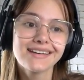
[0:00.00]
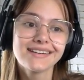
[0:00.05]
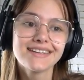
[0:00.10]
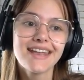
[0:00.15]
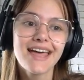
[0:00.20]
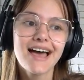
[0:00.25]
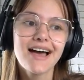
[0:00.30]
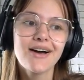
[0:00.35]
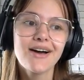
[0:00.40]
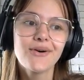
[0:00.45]

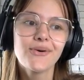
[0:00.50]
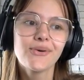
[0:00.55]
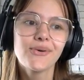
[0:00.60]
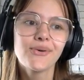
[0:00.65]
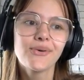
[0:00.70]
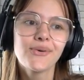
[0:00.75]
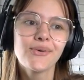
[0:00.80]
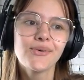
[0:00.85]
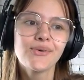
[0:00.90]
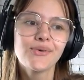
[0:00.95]

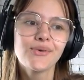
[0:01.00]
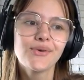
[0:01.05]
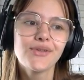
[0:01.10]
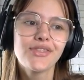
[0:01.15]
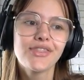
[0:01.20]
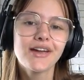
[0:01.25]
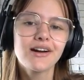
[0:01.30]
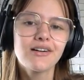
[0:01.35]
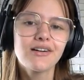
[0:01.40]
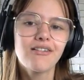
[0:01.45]
Now,
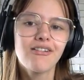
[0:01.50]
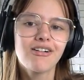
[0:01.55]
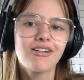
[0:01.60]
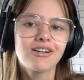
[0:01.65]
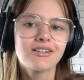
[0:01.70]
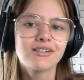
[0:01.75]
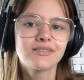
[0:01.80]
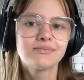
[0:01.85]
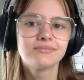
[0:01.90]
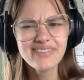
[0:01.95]

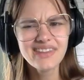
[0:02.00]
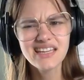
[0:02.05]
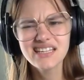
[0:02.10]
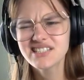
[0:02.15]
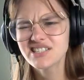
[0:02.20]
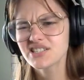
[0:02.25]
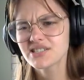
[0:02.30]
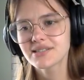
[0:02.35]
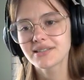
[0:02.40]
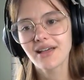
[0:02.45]

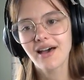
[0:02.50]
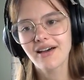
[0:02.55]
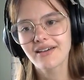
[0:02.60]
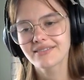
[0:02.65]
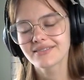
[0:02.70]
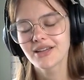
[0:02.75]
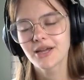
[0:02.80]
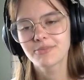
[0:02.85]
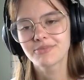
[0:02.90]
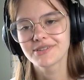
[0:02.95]
it's just
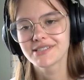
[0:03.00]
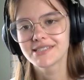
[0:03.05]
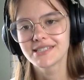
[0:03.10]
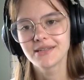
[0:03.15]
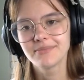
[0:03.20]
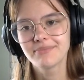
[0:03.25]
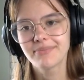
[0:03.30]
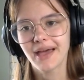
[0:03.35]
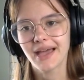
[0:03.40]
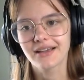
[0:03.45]
not a
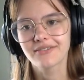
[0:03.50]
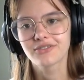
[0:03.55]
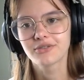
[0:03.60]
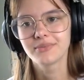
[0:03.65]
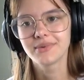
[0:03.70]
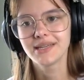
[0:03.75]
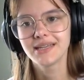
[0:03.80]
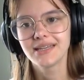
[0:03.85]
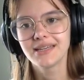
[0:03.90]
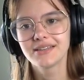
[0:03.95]
pristine pack for
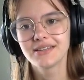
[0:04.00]
me.